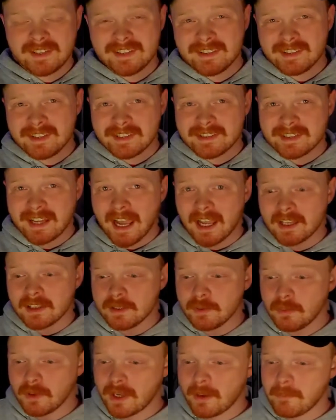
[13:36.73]
is
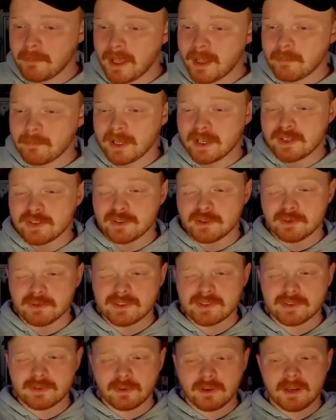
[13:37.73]
exactly what I meant by
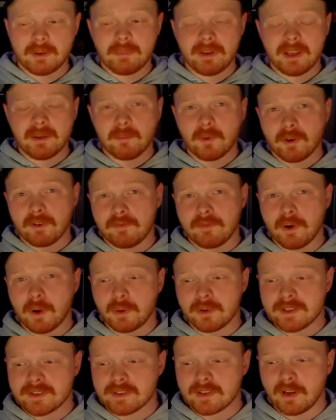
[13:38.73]
Shun's story being more
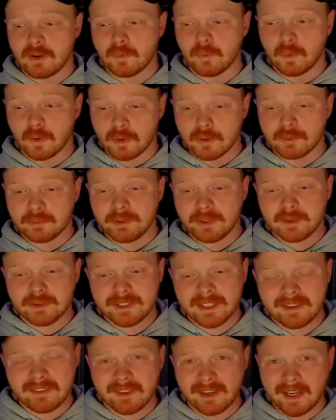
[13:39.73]
focused on world
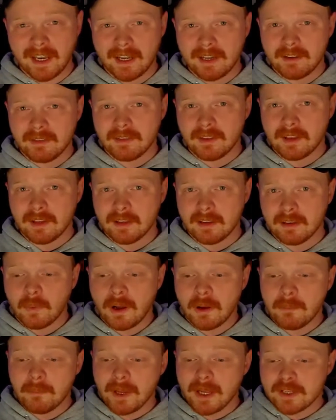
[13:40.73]
building than anything.
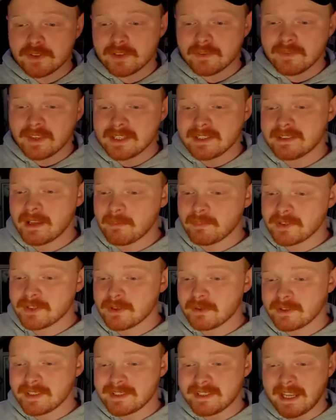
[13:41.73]
While much of this
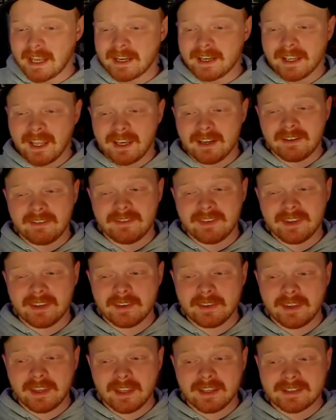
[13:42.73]
episode is dedicated
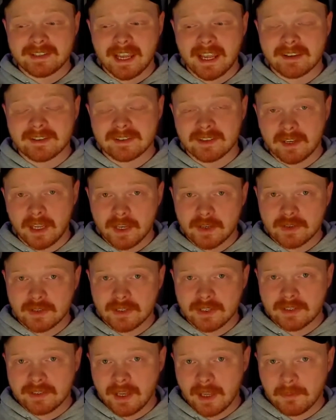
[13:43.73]
to the
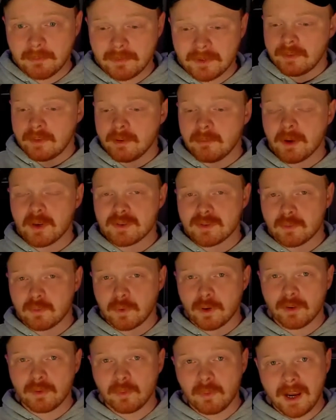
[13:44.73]
assassination attempt, the most
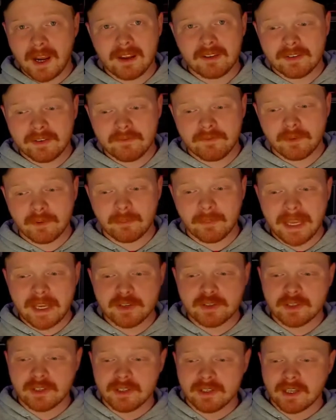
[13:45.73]
worthwhile
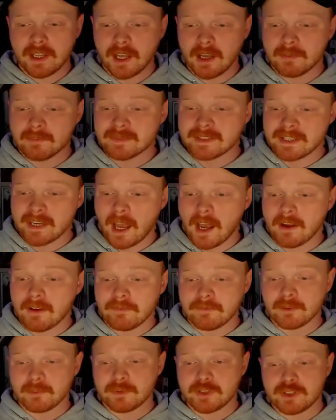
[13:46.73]
information comes
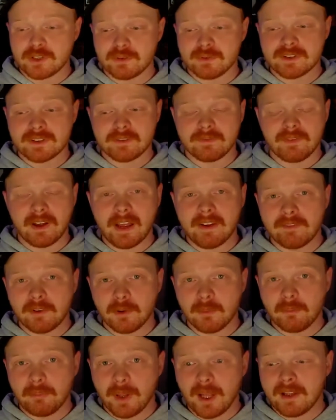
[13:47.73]
not from Shun's
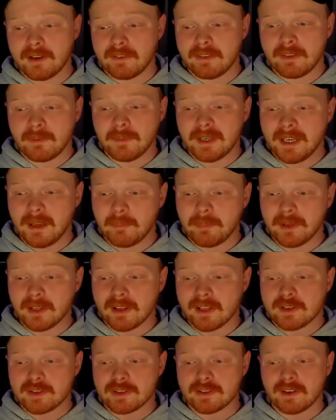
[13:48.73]
survival, but the
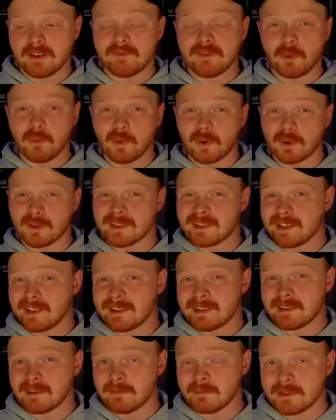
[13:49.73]
manipulation of the world
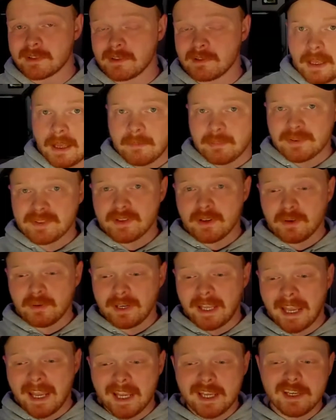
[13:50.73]
systems.
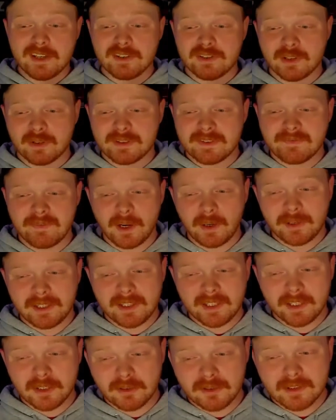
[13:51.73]
Episode 8 shows very
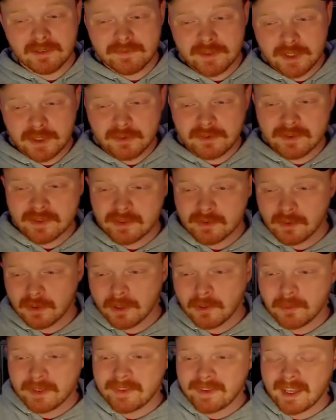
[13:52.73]
little of Shun's
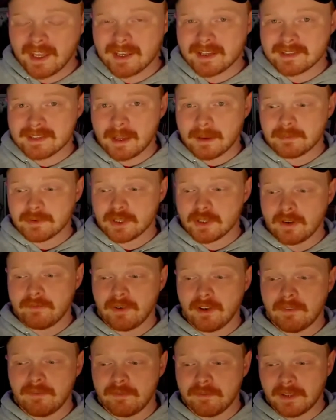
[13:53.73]
story with the exception of
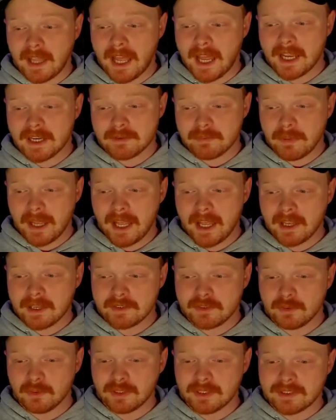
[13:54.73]
a
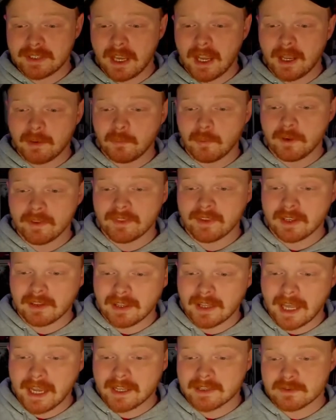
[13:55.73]
flashback to a time when the
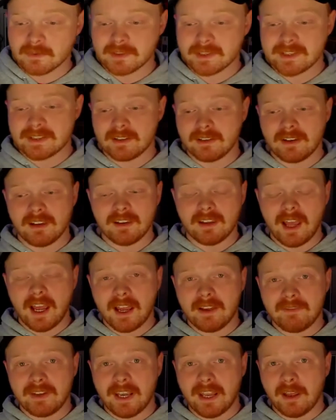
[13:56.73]
class was still
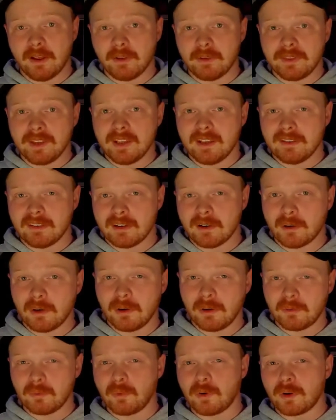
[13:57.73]
alive and healthy in their
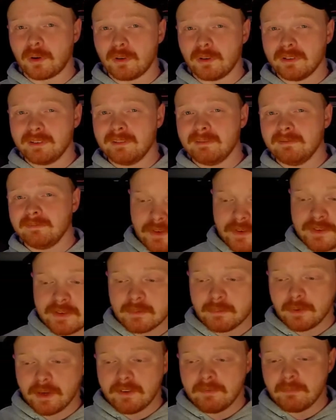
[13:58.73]
own world. There's a
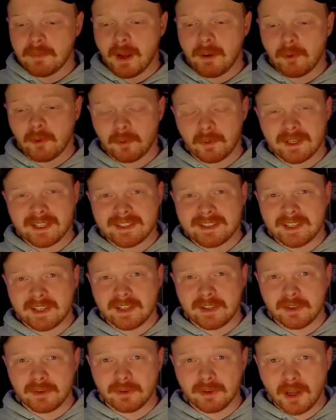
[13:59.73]
brief moment where we see
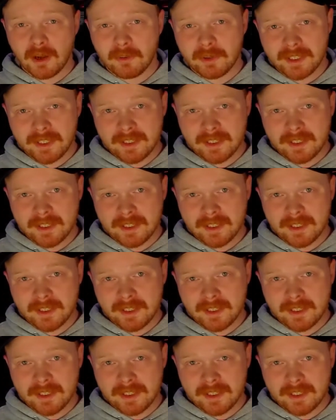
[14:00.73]
Hugo in